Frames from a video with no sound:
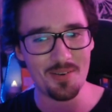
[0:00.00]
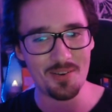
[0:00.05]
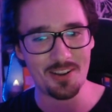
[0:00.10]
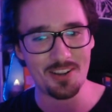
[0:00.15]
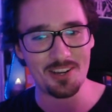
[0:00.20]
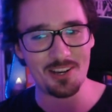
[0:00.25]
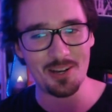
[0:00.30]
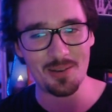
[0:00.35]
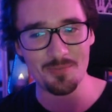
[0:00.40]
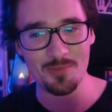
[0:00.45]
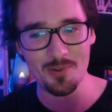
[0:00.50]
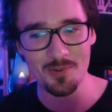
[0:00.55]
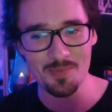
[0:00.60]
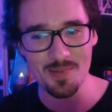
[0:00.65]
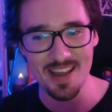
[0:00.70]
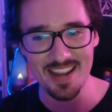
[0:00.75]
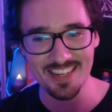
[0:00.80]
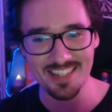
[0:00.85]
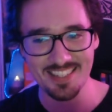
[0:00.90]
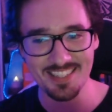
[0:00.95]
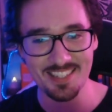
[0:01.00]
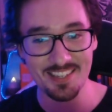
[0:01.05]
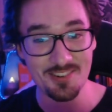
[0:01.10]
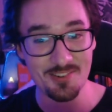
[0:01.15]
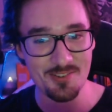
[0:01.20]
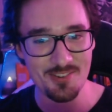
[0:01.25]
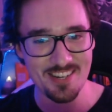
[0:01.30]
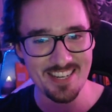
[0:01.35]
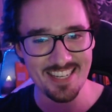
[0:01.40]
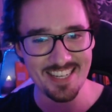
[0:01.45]
cardboard backed
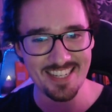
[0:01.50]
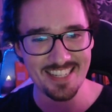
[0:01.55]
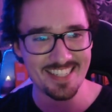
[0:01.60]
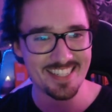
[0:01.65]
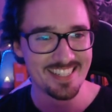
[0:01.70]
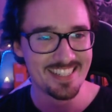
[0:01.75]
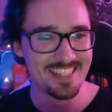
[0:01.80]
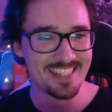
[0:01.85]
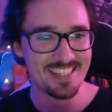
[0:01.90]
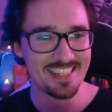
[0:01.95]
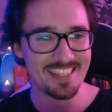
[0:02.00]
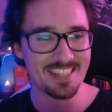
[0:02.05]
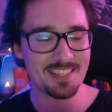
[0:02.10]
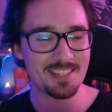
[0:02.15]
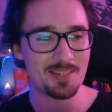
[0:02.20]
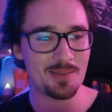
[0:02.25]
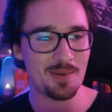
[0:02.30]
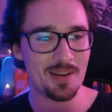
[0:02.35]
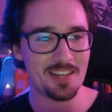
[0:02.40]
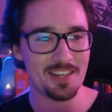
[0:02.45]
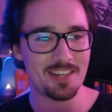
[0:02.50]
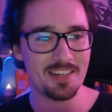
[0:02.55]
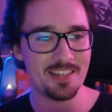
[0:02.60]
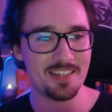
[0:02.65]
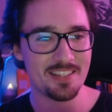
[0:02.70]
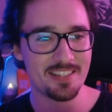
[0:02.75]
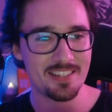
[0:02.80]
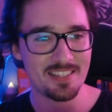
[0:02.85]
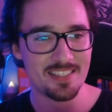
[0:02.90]
decree. It's quite good.